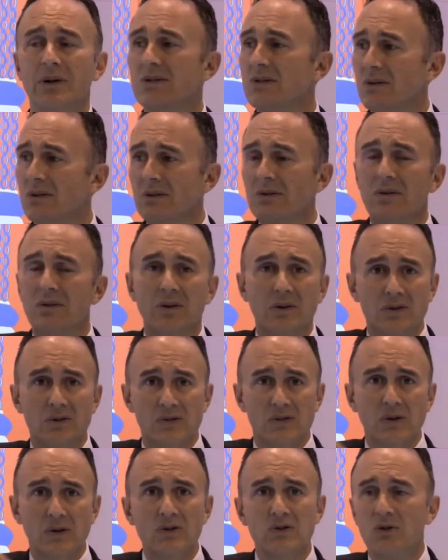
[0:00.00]
So the
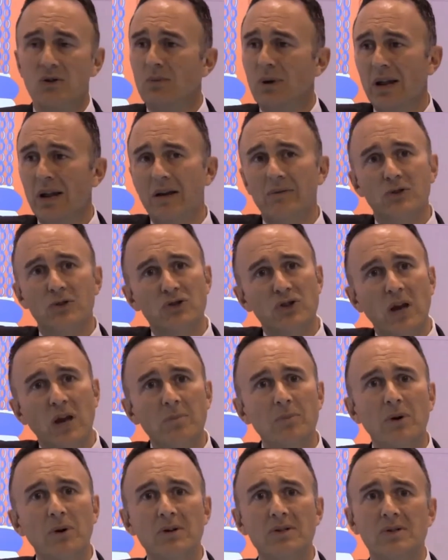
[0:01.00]
surgeon will have a
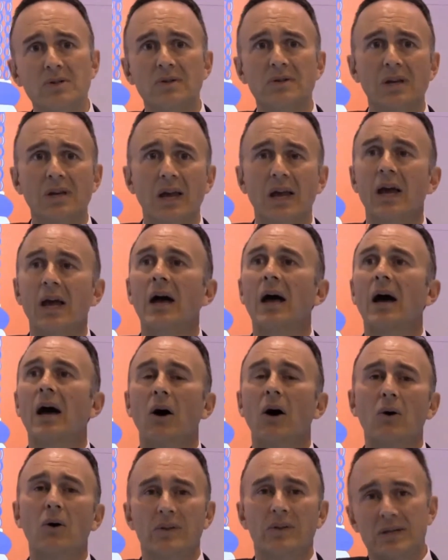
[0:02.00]
checkbox to say,
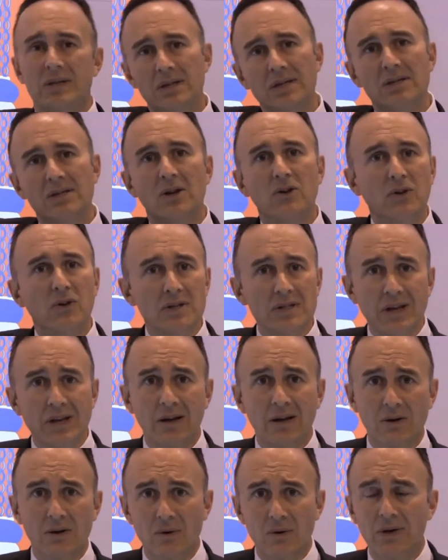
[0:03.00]
oh, this is a
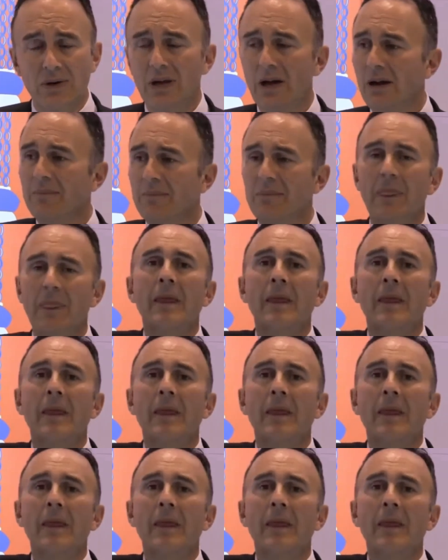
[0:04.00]
cross-linked cornea,